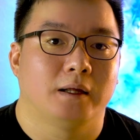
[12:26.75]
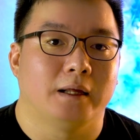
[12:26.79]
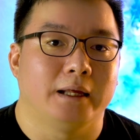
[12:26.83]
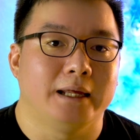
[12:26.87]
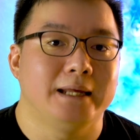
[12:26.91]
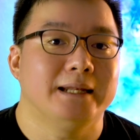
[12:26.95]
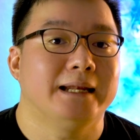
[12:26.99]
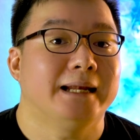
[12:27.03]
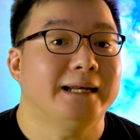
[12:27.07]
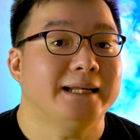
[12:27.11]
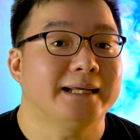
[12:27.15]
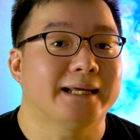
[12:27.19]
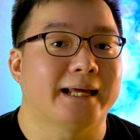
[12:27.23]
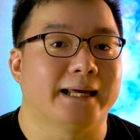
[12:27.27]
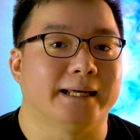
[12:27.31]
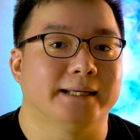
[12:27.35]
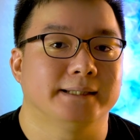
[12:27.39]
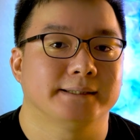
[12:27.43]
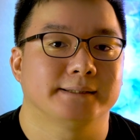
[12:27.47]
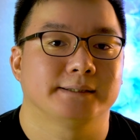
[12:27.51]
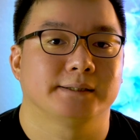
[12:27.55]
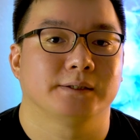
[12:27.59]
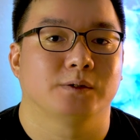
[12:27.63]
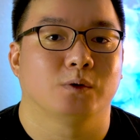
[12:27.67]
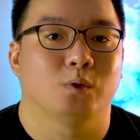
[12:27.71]
In any
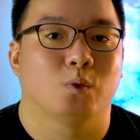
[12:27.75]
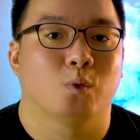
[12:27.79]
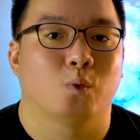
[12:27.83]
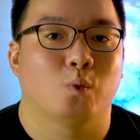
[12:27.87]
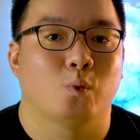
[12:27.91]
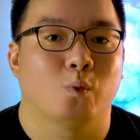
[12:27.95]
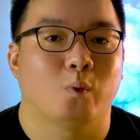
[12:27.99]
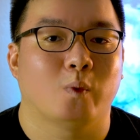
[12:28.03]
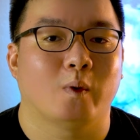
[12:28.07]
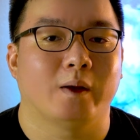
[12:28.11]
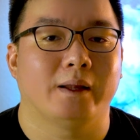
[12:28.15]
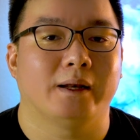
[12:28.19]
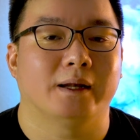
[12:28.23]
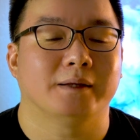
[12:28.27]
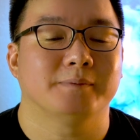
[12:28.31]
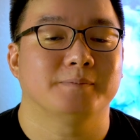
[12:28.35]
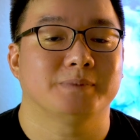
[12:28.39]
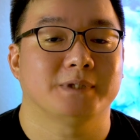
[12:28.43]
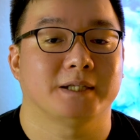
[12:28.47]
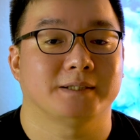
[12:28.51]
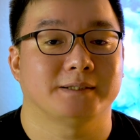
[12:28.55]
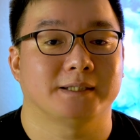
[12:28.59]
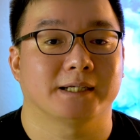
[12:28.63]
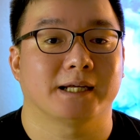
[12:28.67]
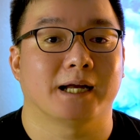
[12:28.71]
case, when I'm
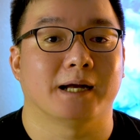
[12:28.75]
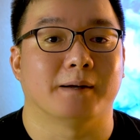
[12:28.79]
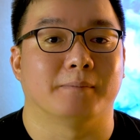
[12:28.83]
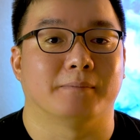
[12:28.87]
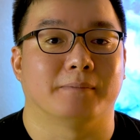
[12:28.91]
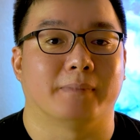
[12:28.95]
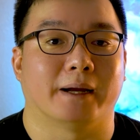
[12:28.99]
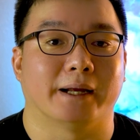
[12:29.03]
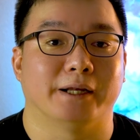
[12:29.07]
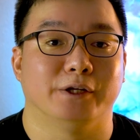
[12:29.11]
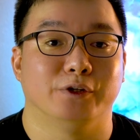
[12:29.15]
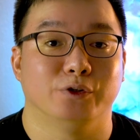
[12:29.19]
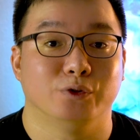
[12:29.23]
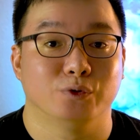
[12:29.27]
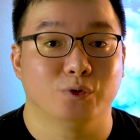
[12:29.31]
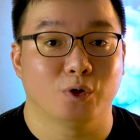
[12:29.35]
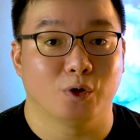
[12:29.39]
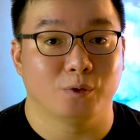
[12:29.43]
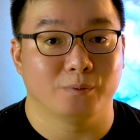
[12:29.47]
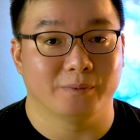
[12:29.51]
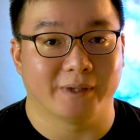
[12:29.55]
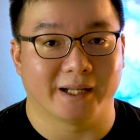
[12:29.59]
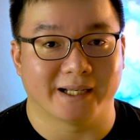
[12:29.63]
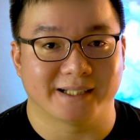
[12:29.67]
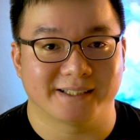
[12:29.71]
setting up my new
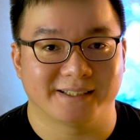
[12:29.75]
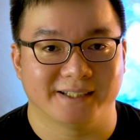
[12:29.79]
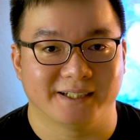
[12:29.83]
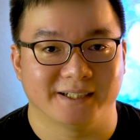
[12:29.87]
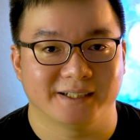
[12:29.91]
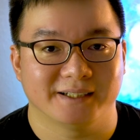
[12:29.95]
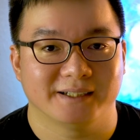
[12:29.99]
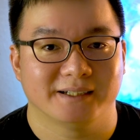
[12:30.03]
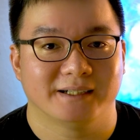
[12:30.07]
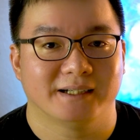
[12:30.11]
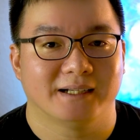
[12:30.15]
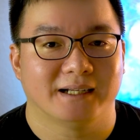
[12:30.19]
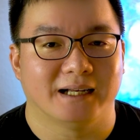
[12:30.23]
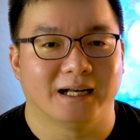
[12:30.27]
home next year,